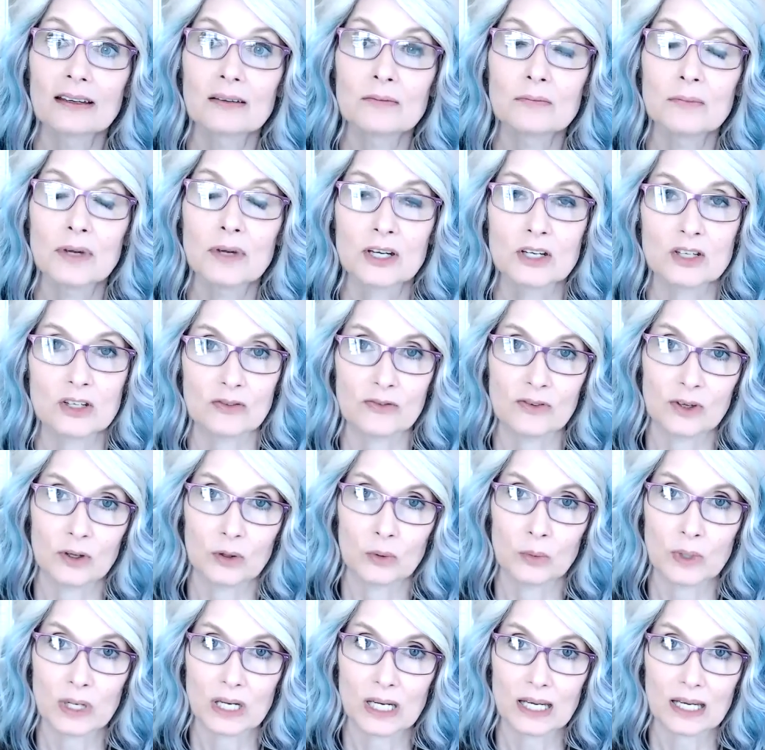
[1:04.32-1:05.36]
makes you feel
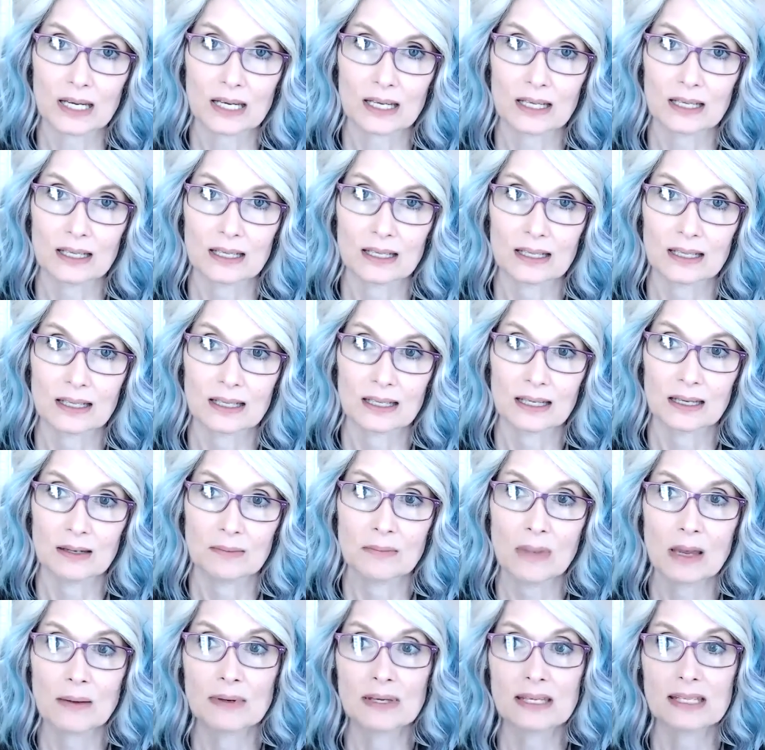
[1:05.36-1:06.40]
weak.
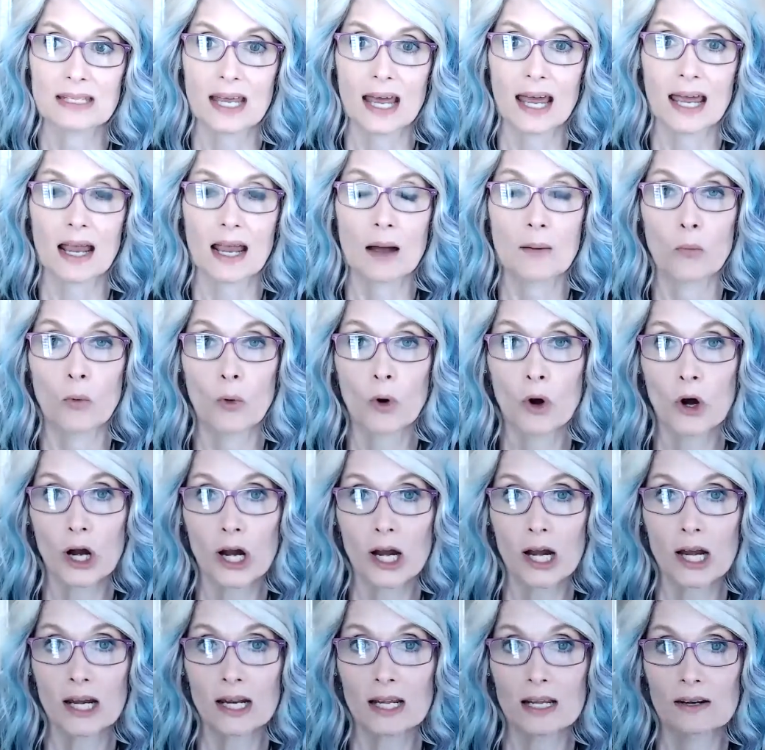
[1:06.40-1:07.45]
Maybe saying I'm
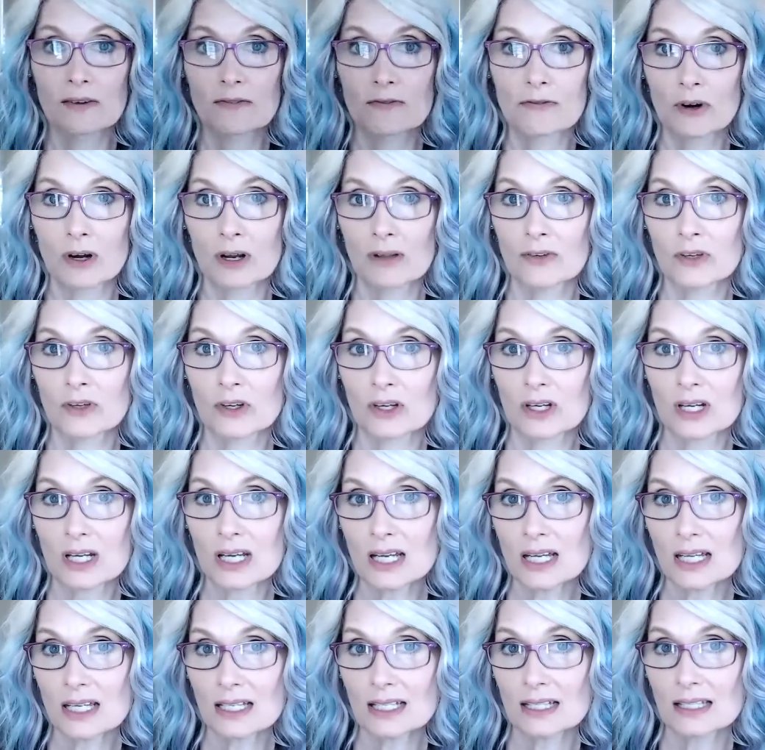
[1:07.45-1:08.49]
worried in front of your
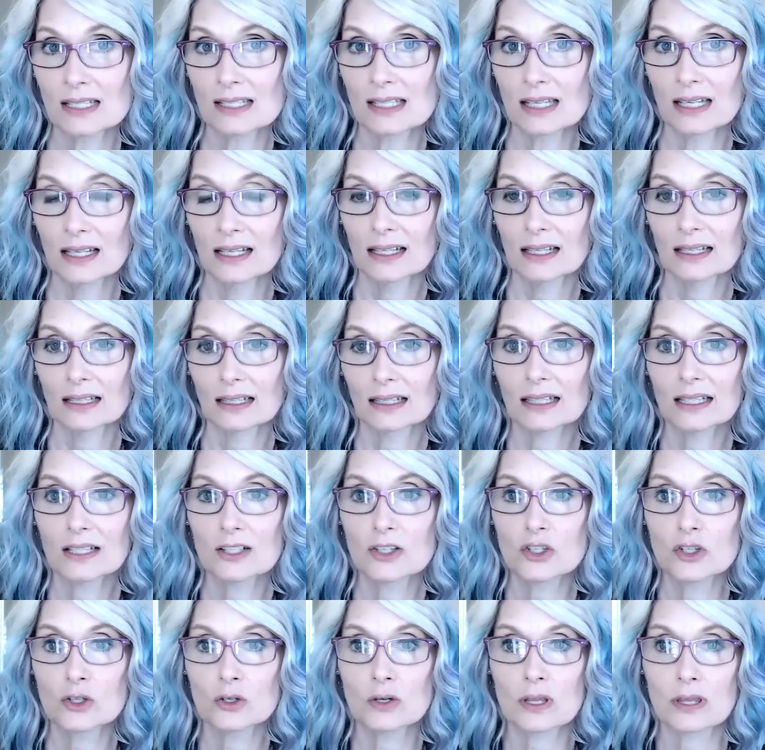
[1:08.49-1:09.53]
kids
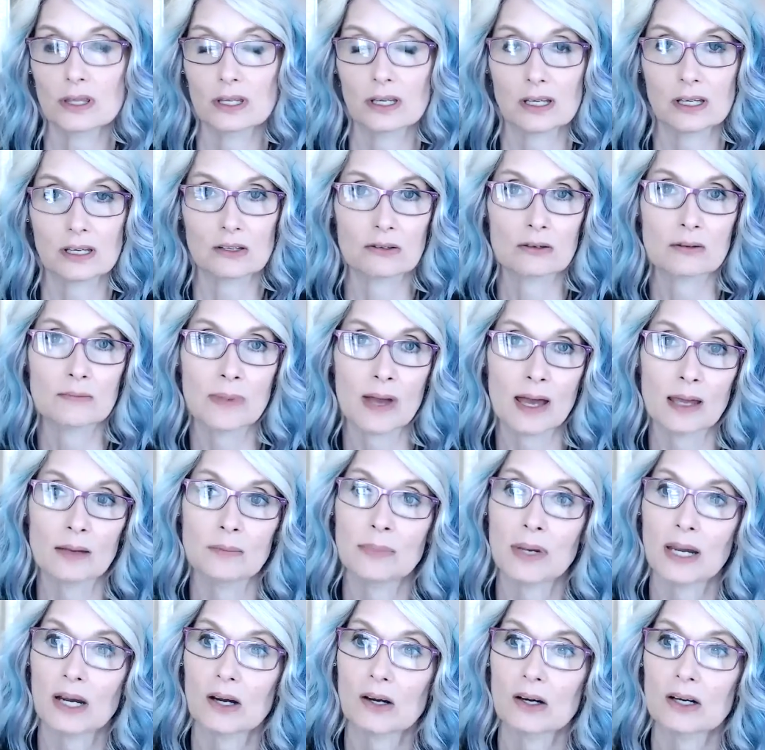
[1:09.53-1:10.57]
leads you to think you're a bad
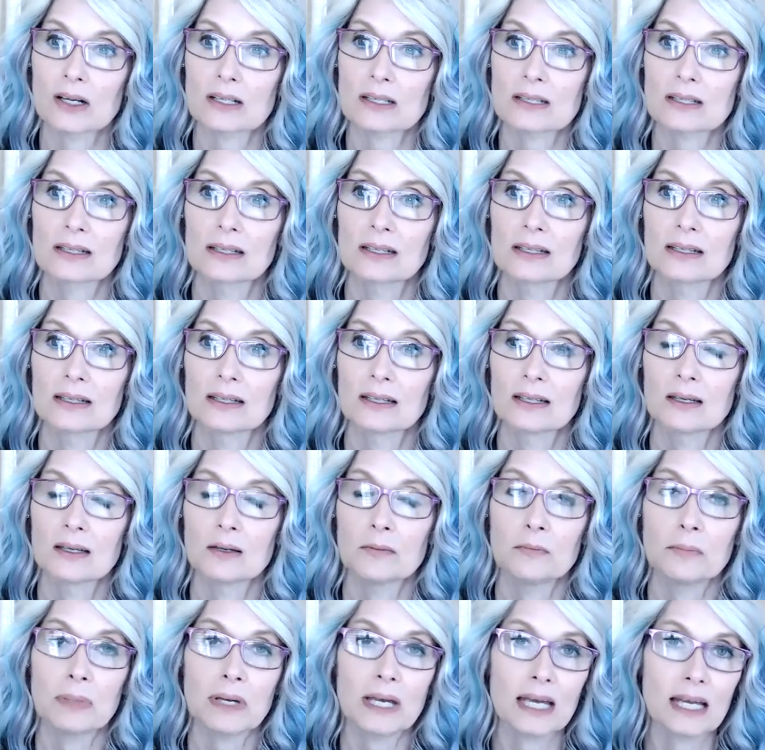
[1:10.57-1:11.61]
parent.
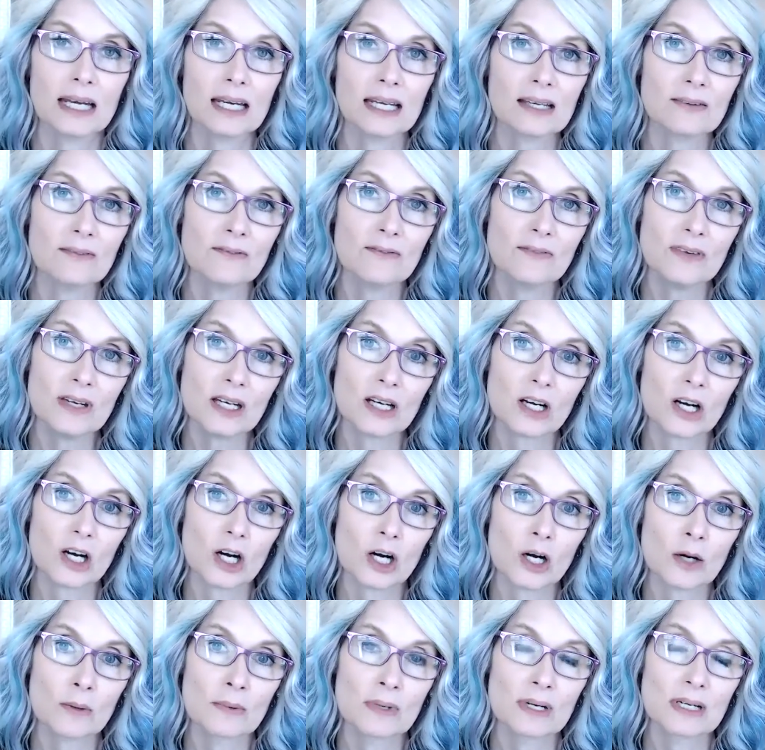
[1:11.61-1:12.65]
Panic and
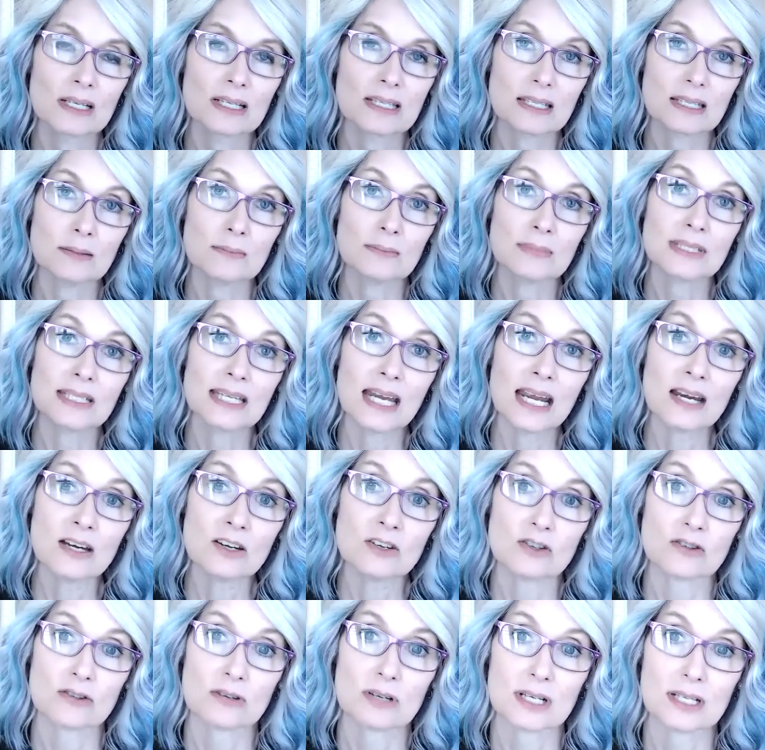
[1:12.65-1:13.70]
fear seem
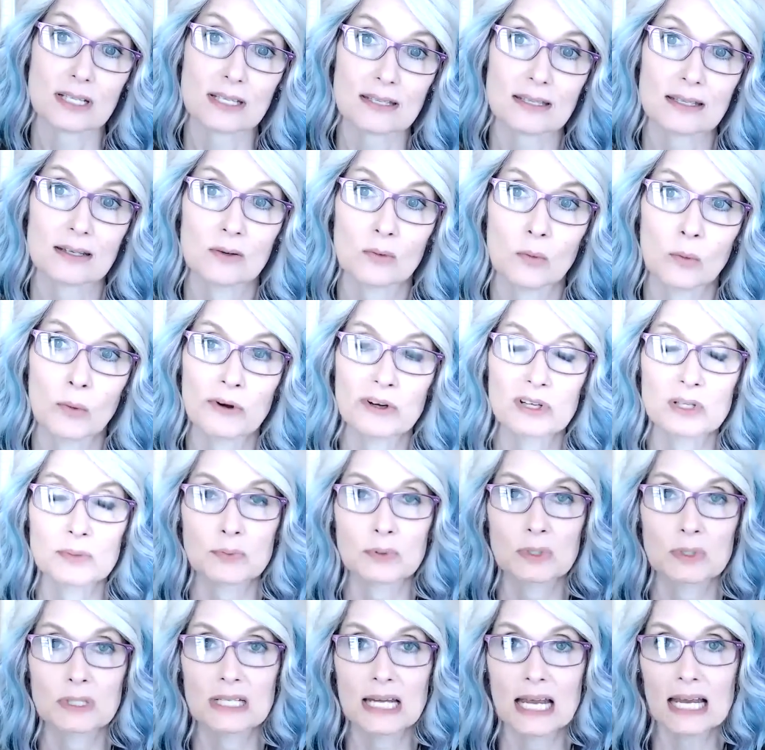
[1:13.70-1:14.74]
dangerous, whereas
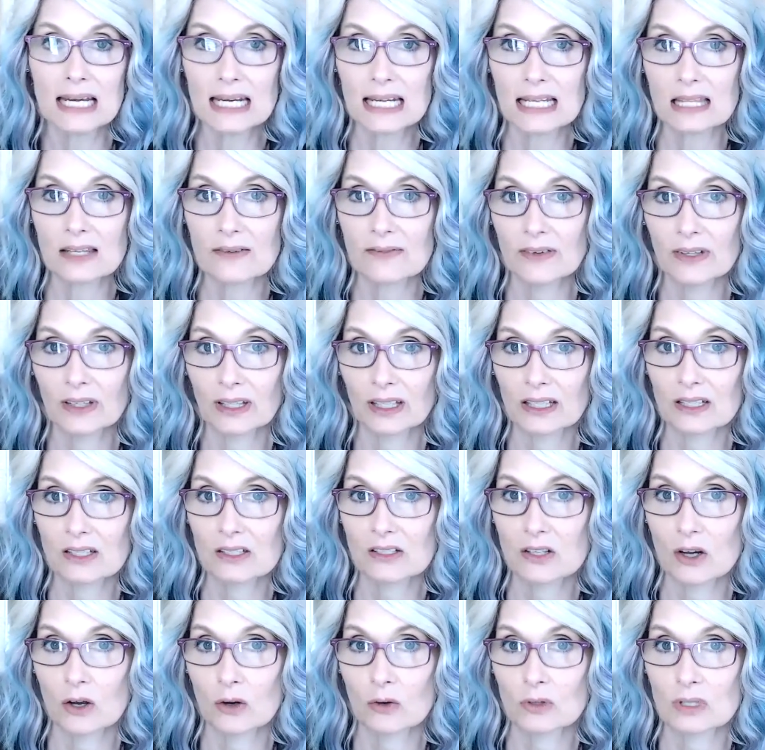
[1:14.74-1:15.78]
pretending the feelings
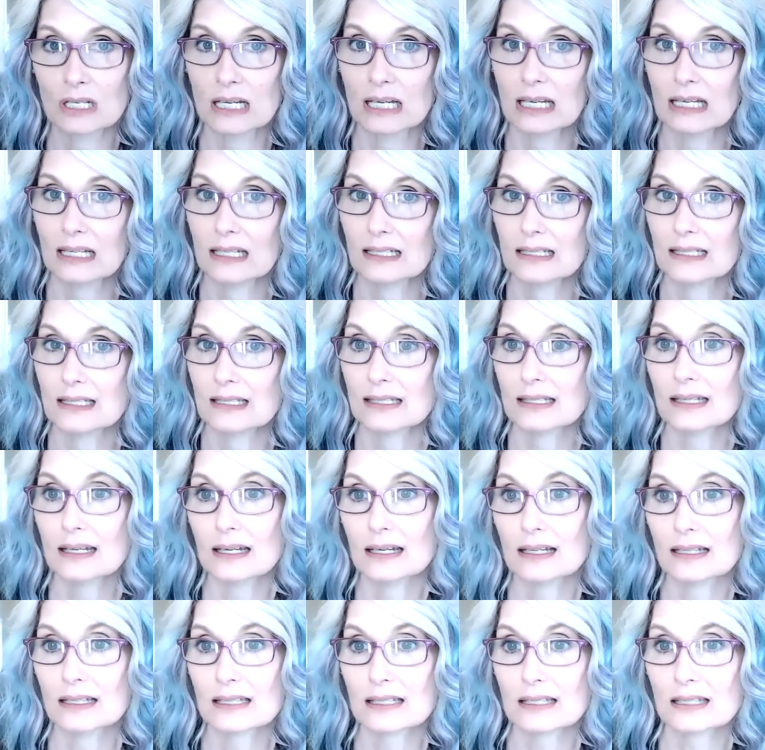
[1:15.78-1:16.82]
don't
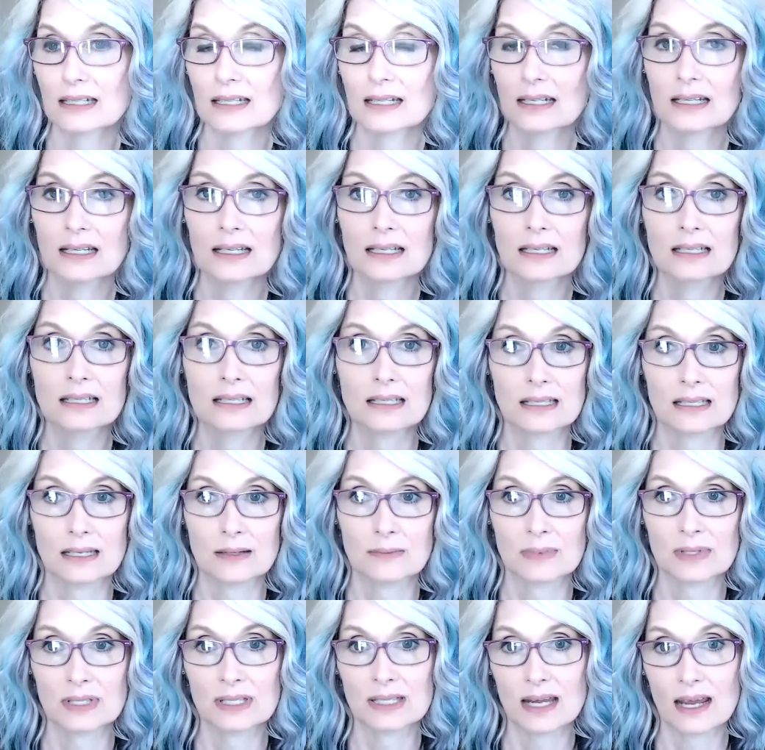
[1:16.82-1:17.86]
exist
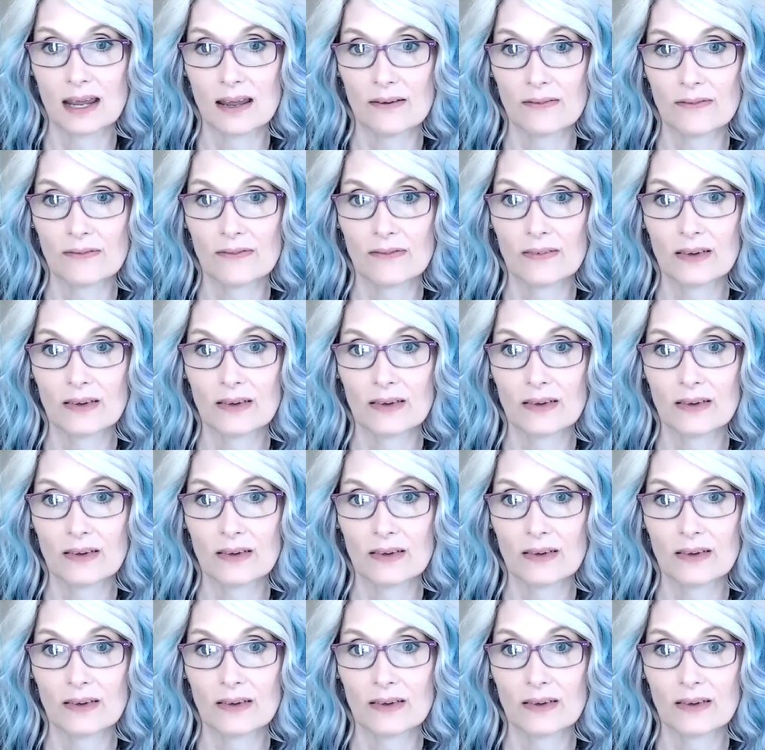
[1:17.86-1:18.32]
seems safe.